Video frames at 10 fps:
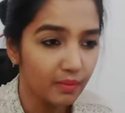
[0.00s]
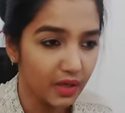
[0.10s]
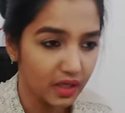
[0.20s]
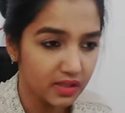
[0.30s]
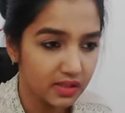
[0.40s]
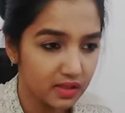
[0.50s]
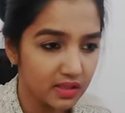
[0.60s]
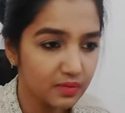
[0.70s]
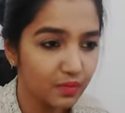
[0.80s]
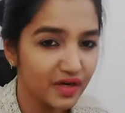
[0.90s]
Because
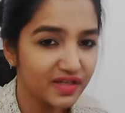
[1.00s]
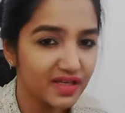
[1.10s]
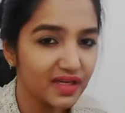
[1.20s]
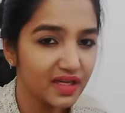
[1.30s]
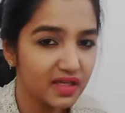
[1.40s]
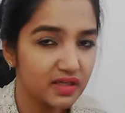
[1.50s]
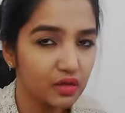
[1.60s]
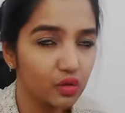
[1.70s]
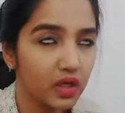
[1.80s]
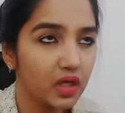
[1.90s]
this person
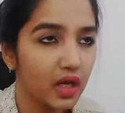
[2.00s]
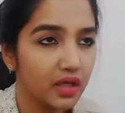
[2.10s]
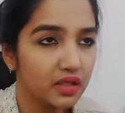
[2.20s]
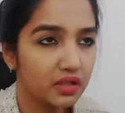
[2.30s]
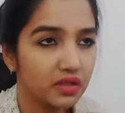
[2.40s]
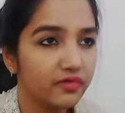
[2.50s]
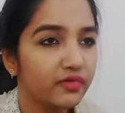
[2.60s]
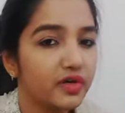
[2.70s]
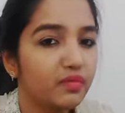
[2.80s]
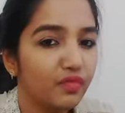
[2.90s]
is looking at a
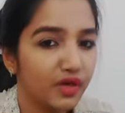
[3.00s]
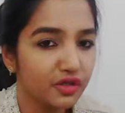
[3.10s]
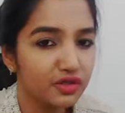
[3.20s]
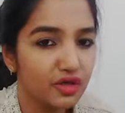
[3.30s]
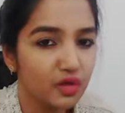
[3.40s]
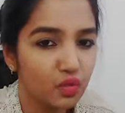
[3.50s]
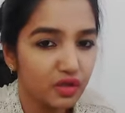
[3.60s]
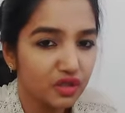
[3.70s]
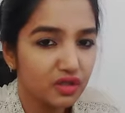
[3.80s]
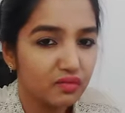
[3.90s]
different picture,
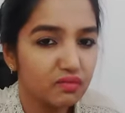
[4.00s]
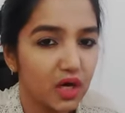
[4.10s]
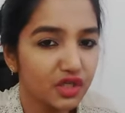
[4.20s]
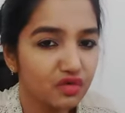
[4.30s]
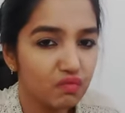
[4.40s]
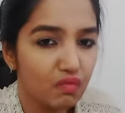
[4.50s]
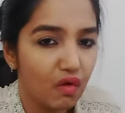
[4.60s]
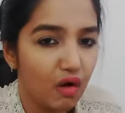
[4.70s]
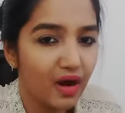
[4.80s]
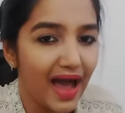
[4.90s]
which is much
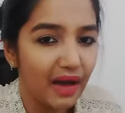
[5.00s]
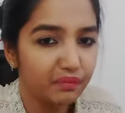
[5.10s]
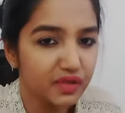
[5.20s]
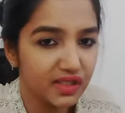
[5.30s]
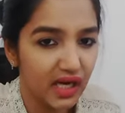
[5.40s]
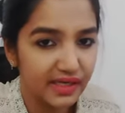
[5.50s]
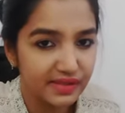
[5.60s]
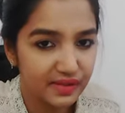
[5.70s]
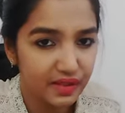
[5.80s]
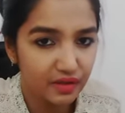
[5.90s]
more
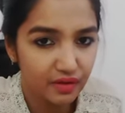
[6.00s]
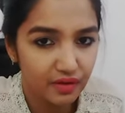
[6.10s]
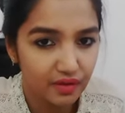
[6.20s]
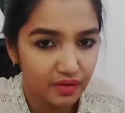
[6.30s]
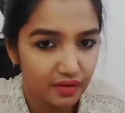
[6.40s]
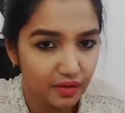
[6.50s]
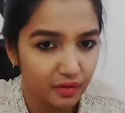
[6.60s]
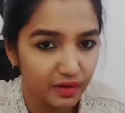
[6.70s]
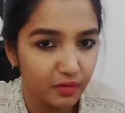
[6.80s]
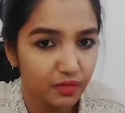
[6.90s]
appetizing,
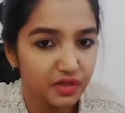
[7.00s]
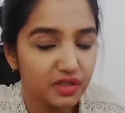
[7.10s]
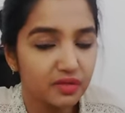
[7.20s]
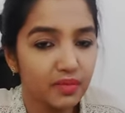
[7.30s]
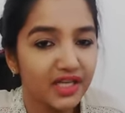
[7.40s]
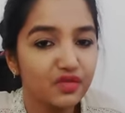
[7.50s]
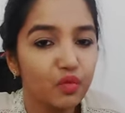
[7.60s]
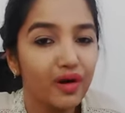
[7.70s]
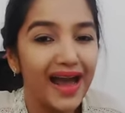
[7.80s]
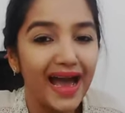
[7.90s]
okay, which is much
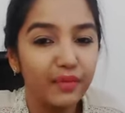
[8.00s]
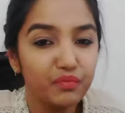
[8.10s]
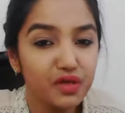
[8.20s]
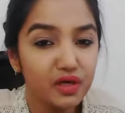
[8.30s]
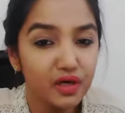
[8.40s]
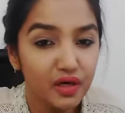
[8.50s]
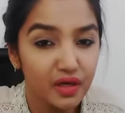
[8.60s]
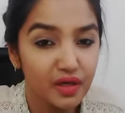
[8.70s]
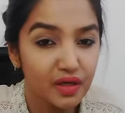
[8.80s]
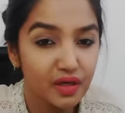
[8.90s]
more happier
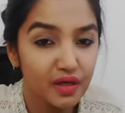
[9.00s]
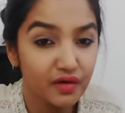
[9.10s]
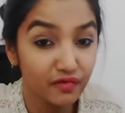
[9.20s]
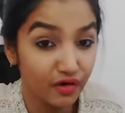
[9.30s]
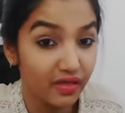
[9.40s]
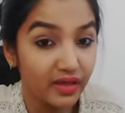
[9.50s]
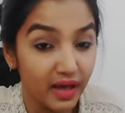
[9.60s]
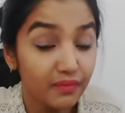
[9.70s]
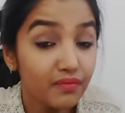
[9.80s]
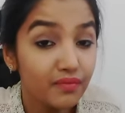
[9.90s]
for
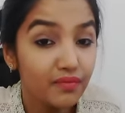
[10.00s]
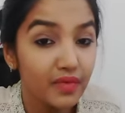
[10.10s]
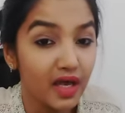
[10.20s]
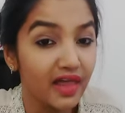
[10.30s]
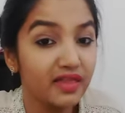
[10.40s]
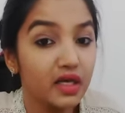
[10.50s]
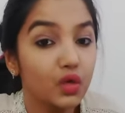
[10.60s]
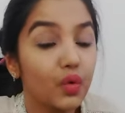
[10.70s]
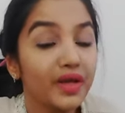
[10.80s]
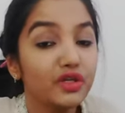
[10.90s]
them, and
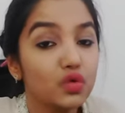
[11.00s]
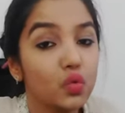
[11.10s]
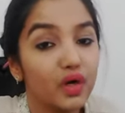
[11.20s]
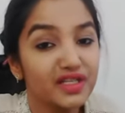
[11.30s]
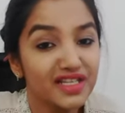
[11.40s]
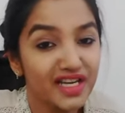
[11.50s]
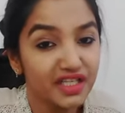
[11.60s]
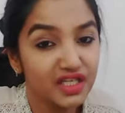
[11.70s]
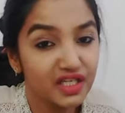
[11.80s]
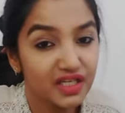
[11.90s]
they're going towards
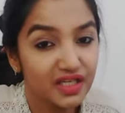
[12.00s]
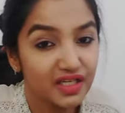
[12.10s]
it.